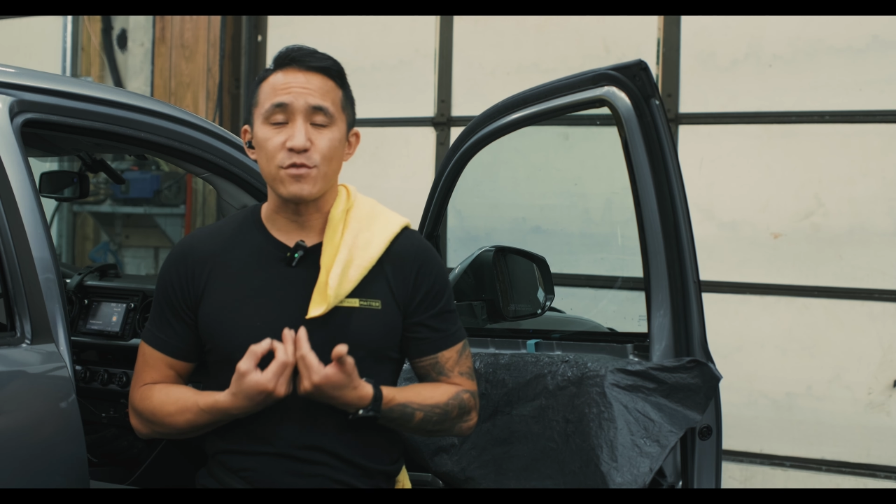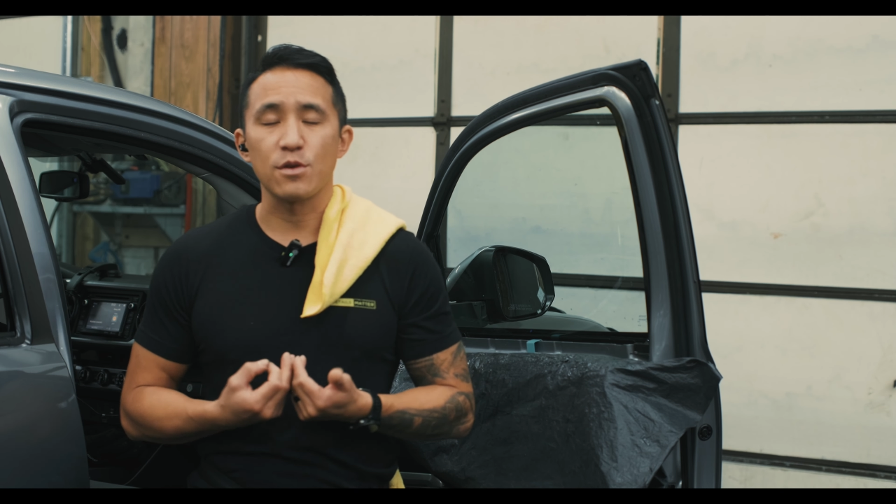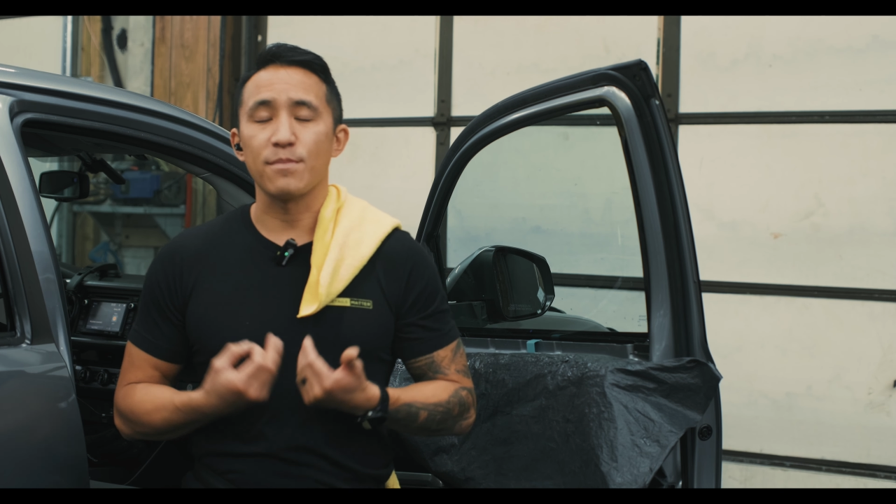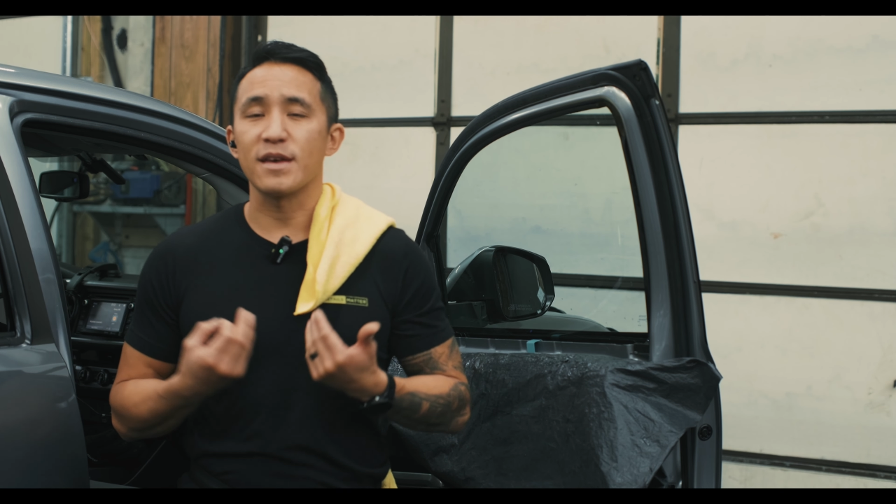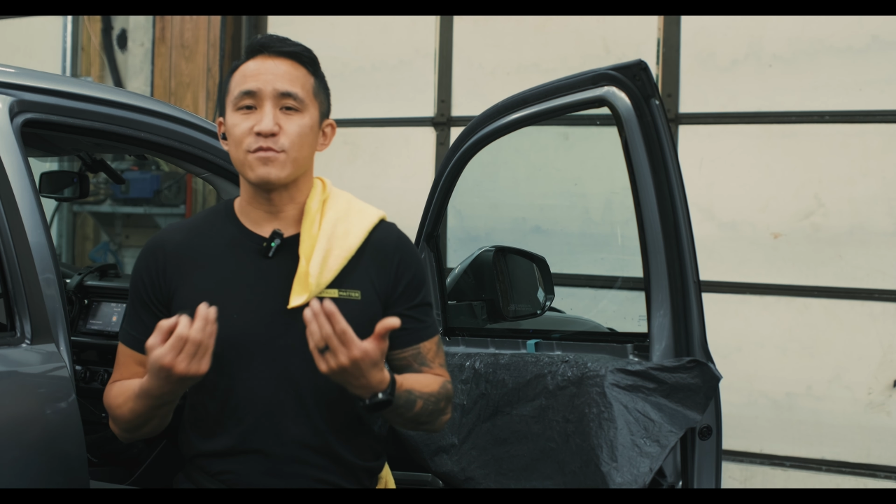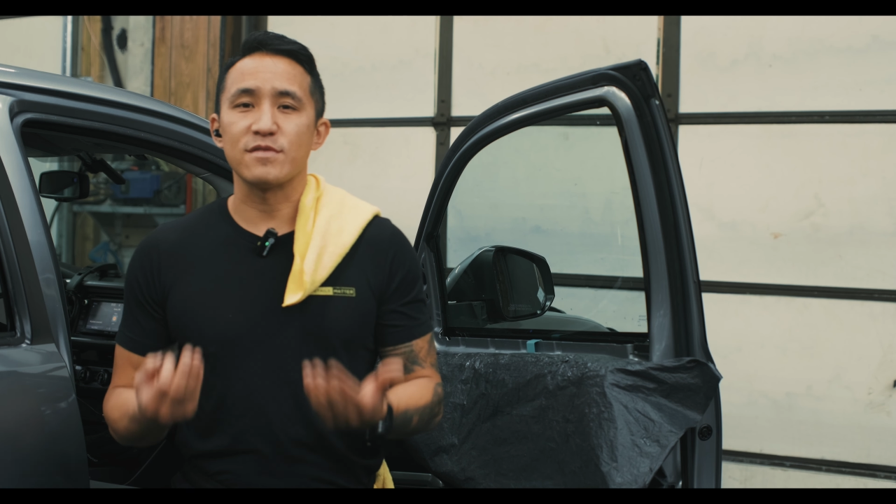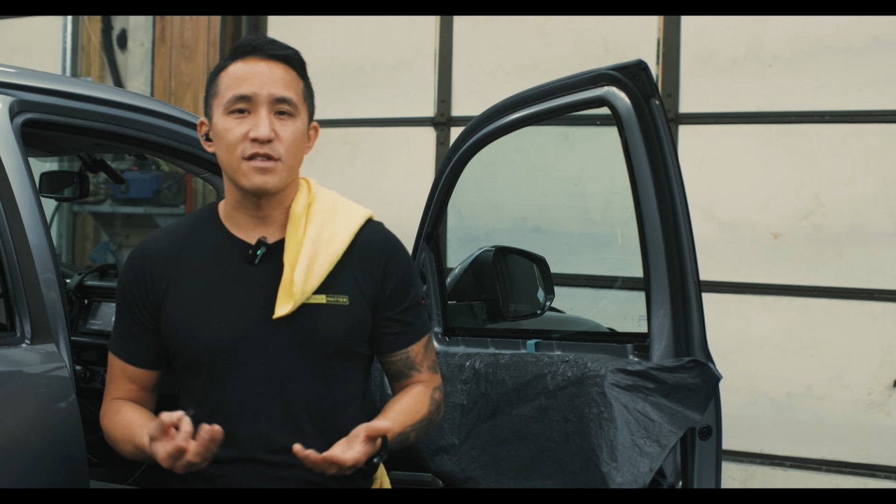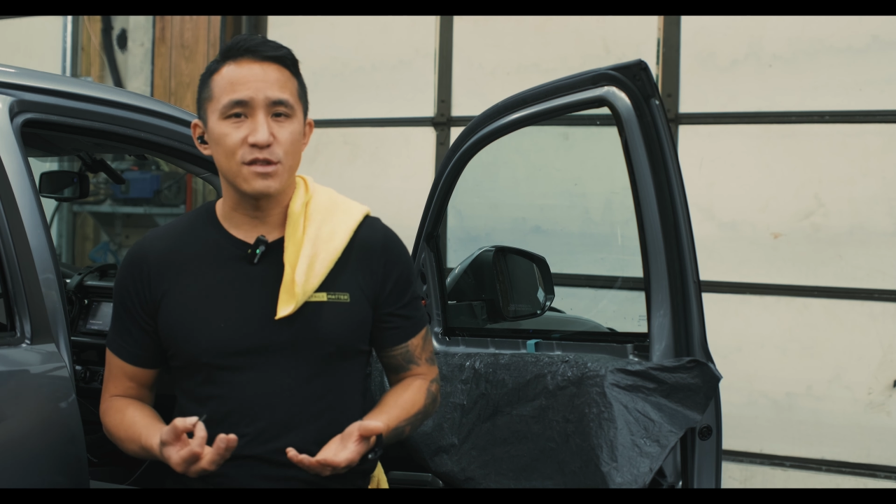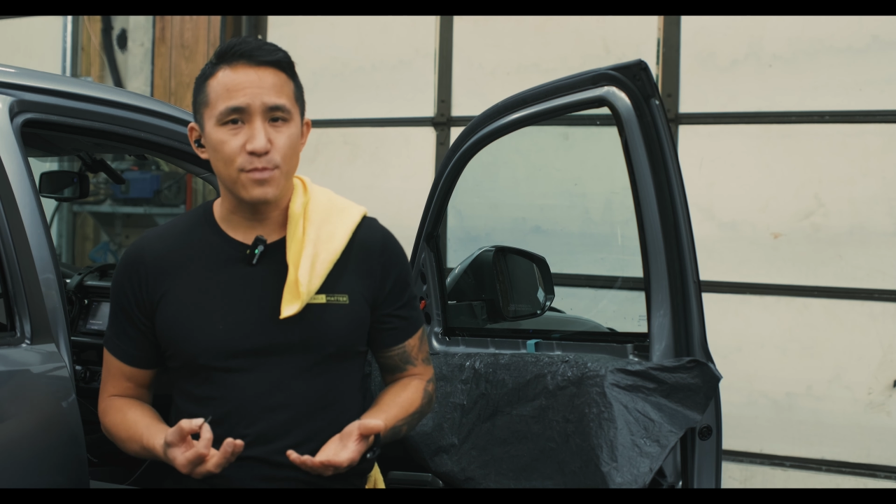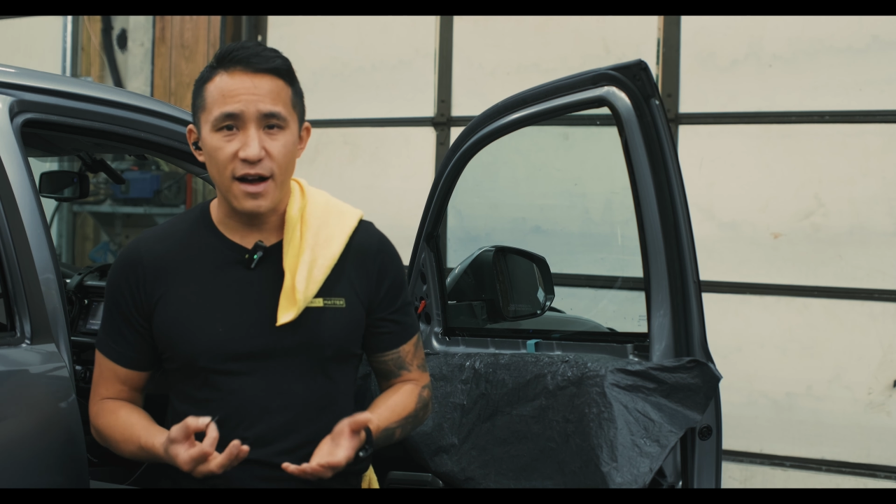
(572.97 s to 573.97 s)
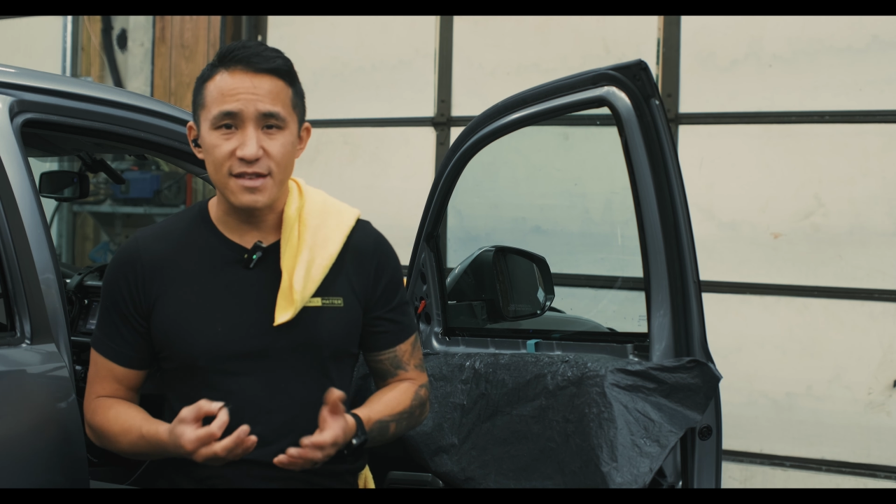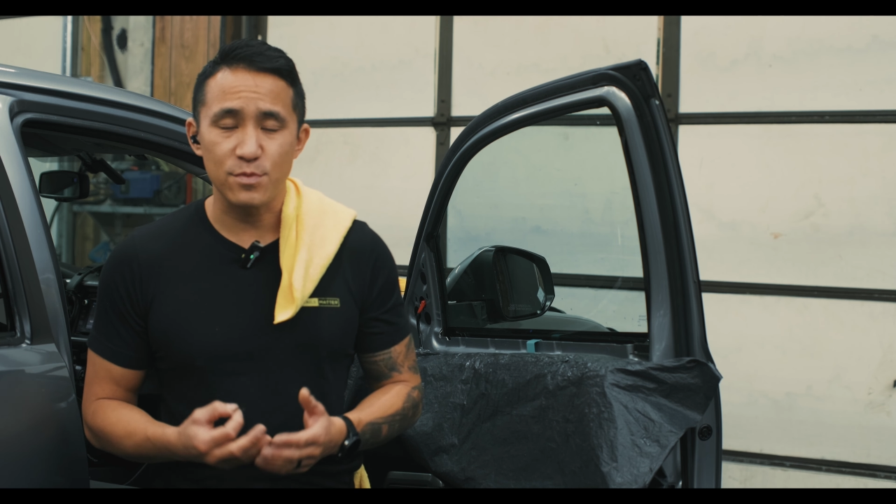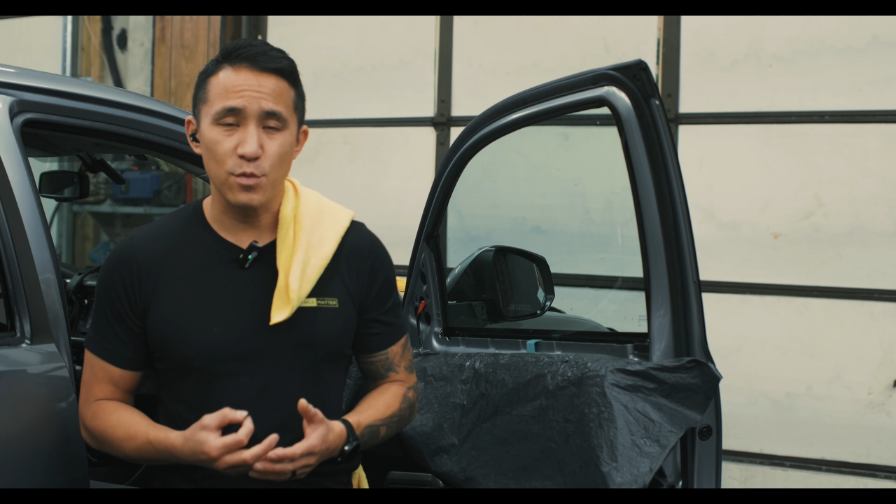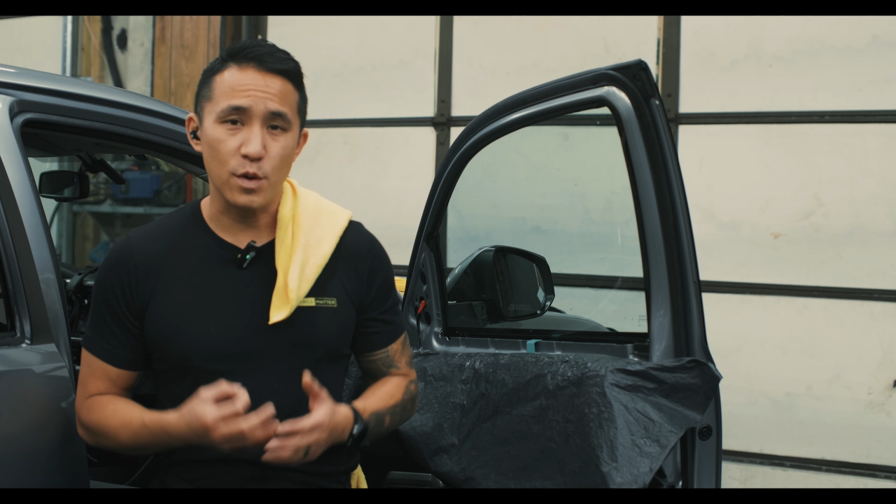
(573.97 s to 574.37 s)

you the best results possible